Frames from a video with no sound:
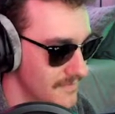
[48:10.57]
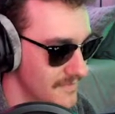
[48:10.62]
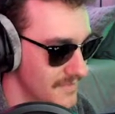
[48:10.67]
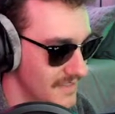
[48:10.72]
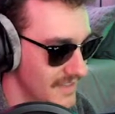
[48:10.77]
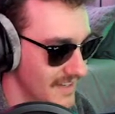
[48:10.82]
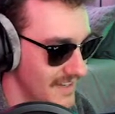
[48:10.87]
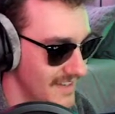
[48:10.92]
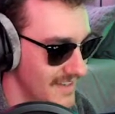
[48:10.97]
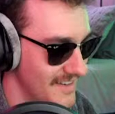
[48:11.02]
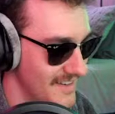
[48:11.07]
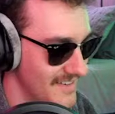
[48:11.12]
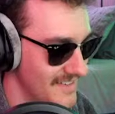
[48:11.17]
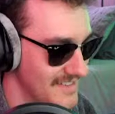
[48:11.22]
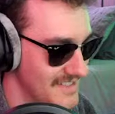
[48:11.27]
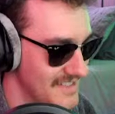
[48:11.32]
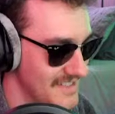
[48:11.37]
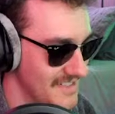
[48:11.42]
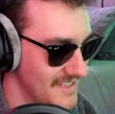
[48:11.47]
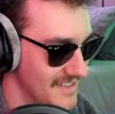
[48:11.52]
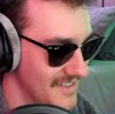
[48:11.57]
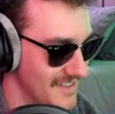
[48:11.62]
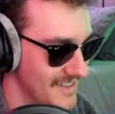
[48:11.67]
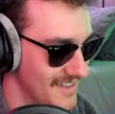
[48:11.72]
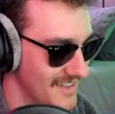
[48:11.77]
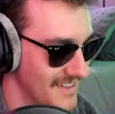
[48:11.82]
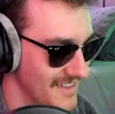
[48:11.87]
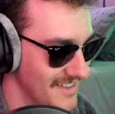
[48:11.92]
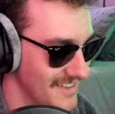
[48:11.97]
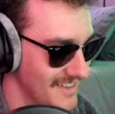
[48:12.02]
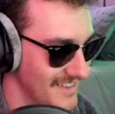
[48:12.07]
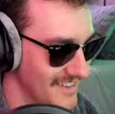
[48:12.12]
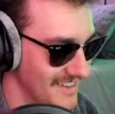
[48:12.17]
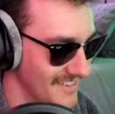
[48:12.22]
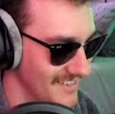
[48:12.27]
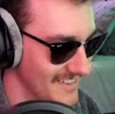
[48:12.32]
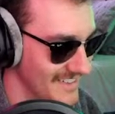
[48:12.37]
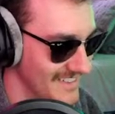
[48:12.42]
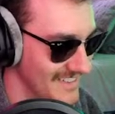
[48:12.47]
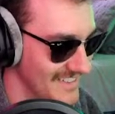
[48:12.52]
That's
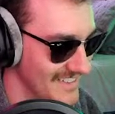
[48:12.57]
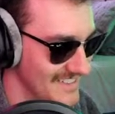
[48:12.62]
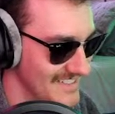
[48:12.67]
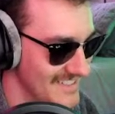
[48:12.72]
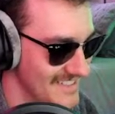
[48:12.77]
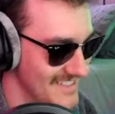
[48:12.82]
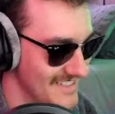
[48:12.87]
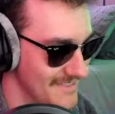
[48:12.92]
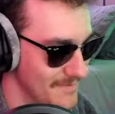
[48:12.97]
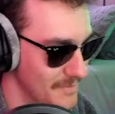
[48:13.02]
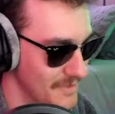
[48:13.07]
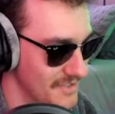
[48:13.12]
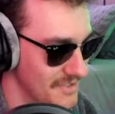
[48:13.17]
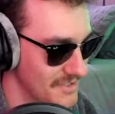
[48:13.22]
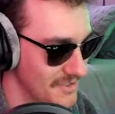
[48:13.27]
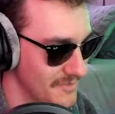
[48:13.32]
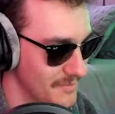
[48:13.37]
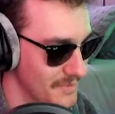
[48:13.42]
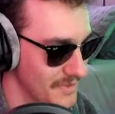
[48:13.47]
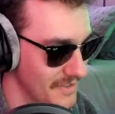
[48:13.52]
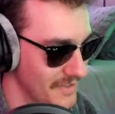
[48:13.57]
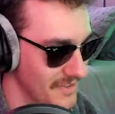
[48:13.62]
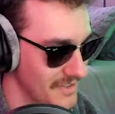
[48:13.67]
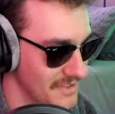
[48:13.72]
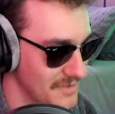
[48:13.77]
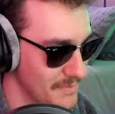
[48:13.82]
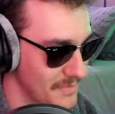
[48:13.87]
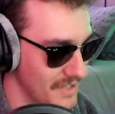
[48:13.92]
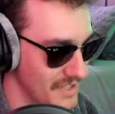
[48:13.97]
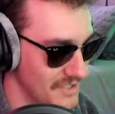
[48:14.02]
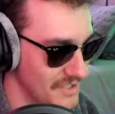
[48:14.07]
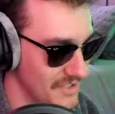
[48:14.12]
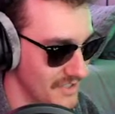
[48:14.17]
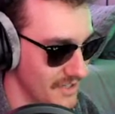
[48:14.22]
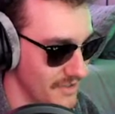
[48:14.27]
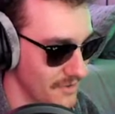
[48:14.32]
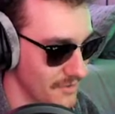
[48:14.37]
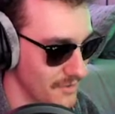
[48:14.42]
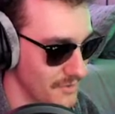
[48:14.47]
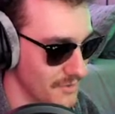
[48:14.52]
hilarious. Bunch of plugins mashed
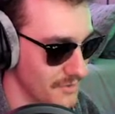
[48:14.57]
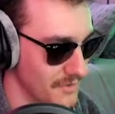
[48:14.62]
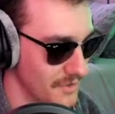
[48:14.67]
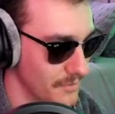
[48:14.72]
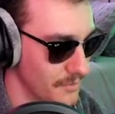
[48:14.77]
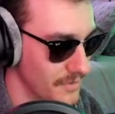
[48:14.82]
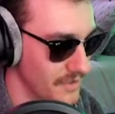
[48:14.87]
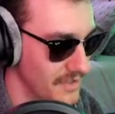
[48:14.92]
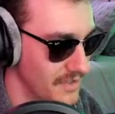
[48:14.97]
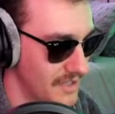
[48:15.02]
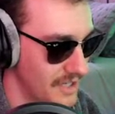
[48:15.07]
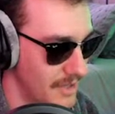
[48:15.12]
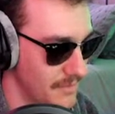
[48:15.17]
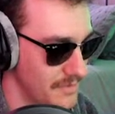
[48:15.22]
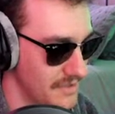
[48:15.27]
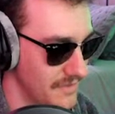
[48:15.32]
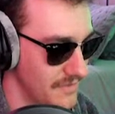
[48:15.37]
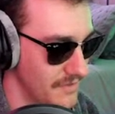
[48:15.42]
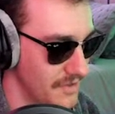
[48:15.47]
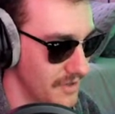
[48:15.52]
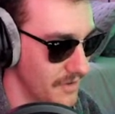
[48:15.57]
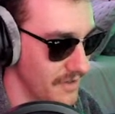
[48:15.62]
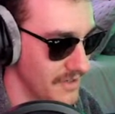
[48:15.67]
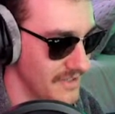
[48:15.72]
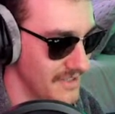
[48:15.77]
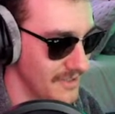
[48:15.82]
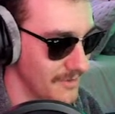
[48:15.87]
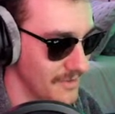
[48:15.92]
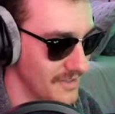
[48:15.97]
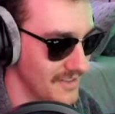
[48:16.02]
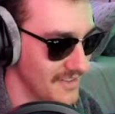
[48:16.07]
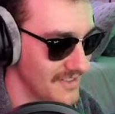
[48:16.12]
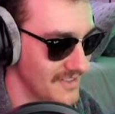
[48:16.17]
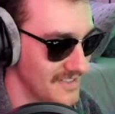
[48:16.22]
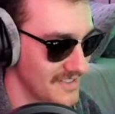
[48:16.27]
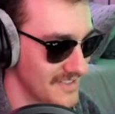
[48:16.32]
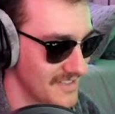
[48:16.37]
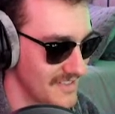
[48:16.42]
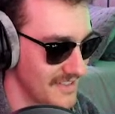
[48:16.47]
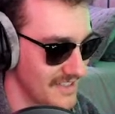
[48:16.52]
together, controlled on one knob. You have no idea what it
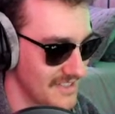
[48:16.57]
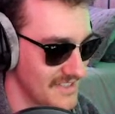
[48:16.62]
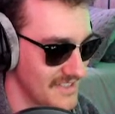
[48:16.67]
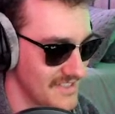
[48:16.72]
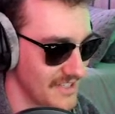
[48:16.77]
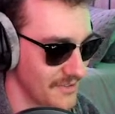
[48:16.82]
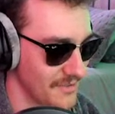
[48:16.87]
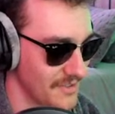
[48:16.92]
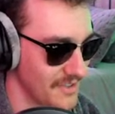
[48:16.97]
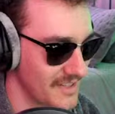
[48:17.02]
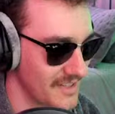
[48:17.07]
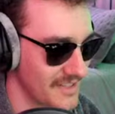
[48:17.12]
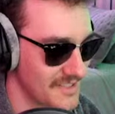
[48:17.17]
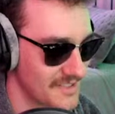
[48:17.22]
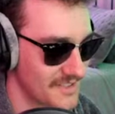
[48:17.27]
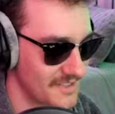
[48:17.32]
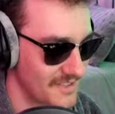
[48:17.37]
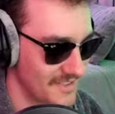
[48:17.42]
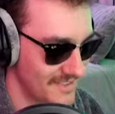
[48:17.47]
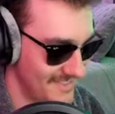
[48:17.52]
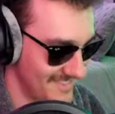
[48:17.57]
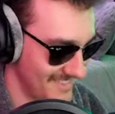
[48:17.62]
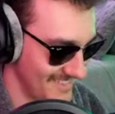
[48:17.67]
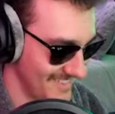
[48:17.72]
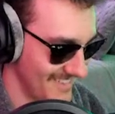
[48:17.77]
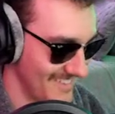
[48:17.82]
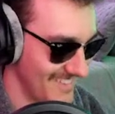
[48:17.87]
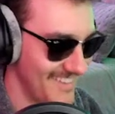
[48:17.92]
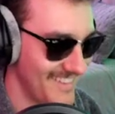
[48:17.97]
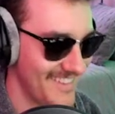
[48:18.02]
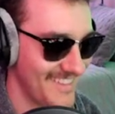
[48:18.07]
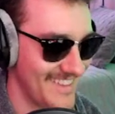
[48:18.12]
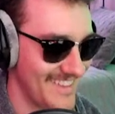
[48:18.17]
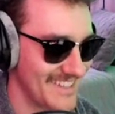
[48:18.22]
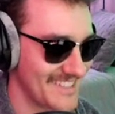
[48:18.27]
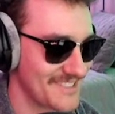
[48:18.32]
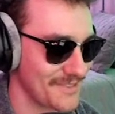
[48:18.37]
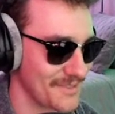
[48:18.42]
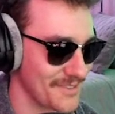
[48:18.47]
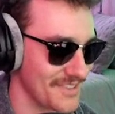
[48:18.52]
does. That's Soundgoodizer.
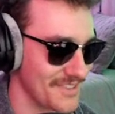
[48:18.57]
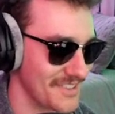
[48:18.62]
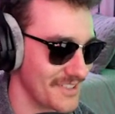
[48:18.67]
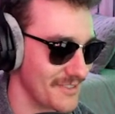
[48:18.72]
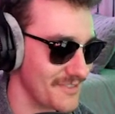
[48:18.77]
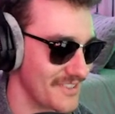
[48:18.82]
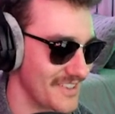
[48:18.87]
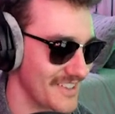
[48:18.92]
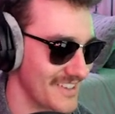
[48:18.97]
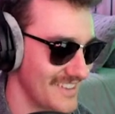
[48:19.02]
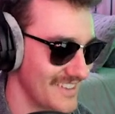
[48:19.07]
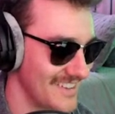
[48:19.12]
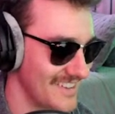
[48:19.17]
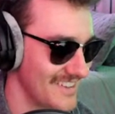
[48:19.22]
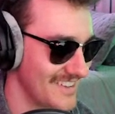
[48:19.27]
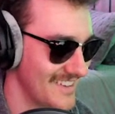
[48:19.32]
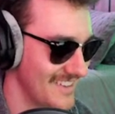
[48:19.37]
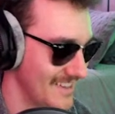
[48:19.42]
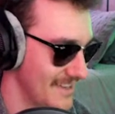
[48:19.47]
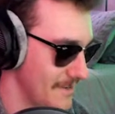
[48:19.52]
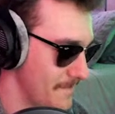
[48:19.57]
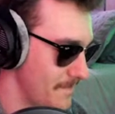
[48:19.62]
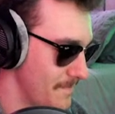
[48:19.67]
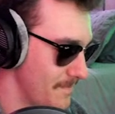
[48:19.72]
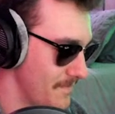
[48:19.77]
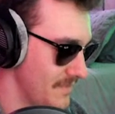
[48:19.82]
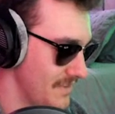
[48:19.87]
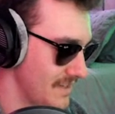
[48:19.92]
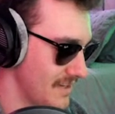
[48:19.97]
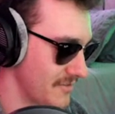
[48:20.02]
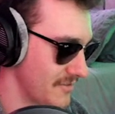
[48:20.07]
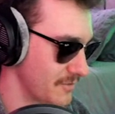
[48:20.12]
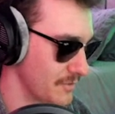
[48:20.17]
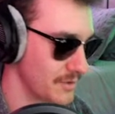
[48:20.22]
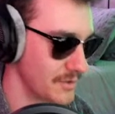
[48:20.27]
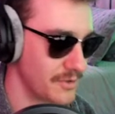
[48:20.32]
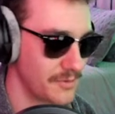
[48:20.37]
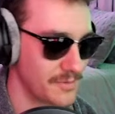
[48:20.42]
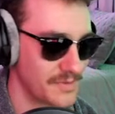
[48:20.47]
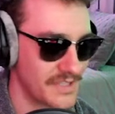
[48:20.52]
That's really funny. Yeah,
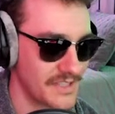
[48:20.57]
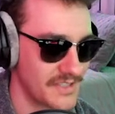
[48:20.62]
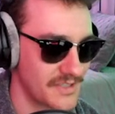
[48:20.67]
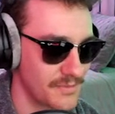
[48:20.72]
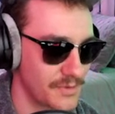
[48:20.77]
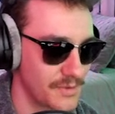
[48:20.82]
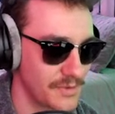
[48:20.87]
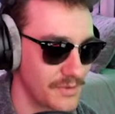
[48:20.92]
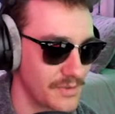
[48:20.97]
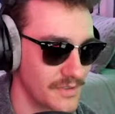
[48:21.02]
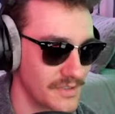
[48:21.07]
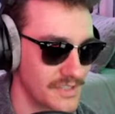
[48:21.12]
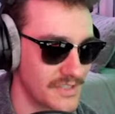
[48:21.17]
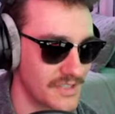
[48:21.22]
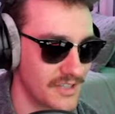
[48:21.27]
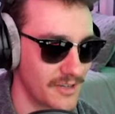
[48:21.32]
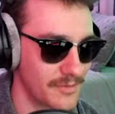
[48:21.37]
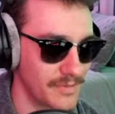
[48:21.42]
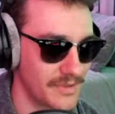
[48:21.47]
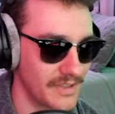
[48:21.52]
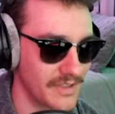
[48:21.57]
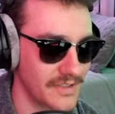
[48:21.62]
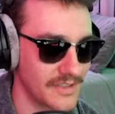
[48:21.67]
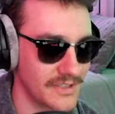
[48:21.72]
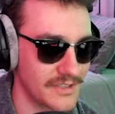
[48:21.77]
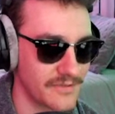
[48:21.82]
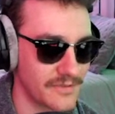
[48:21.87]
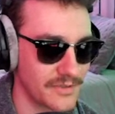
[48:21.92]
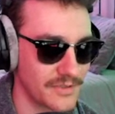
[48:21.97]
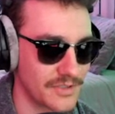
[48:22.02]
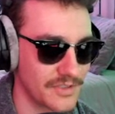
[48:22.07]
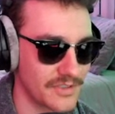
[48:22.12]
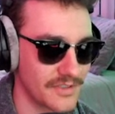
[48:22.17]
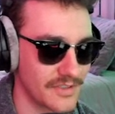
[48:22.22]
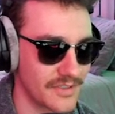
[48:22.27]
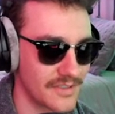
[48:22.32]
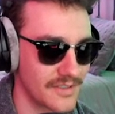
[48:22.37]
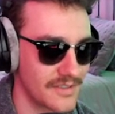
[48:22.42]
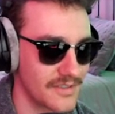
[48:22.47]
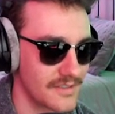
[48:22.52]
Fruity Loops has some cool stock plugins for
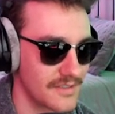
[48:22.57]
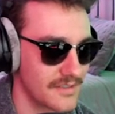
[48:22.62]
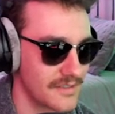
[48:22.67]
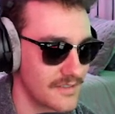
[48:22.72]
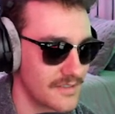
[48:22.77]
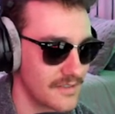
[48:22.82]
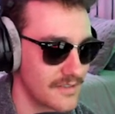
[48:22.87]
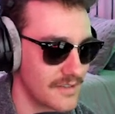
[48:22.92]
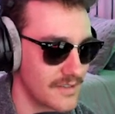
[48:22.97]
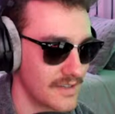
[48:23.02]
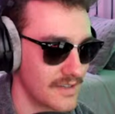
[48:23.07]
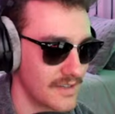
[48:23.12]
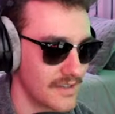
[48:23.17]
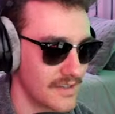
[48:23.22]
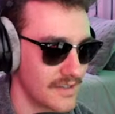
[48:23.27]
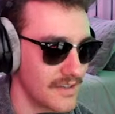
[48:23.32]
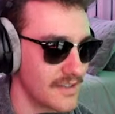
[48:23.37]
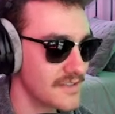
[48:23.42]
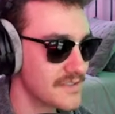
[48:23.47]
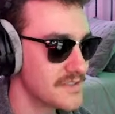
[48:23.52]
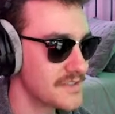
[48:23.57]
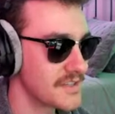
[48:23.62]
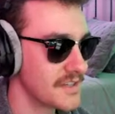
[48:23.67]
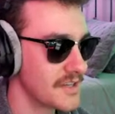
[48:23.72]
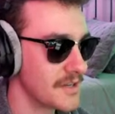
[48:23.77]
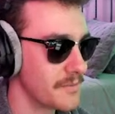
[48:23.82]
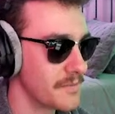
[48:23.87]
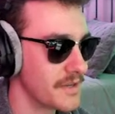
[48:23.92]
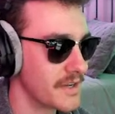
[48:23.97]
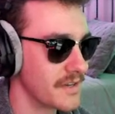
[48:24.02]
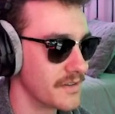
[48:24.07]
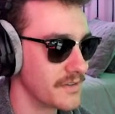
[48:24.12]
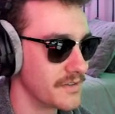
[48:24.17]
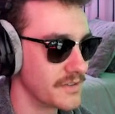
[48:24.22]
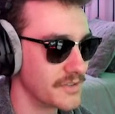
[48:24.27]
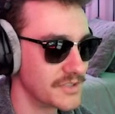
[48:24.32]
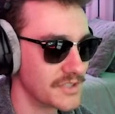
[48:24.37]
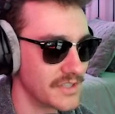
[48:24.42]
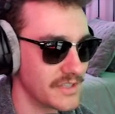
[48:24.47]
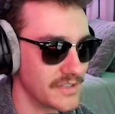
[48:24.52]
sure. I can't say I'm not a
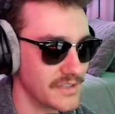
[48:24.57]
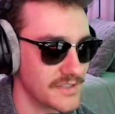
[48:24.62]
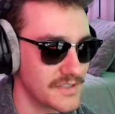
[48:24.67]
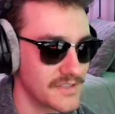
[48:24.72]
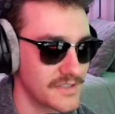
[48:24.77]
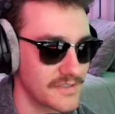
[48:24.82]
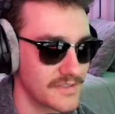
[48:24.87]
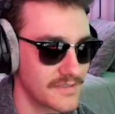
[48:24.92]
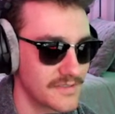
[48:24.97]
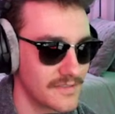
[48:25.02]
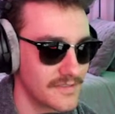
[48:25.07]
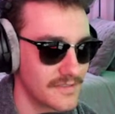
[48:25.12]
little jealous.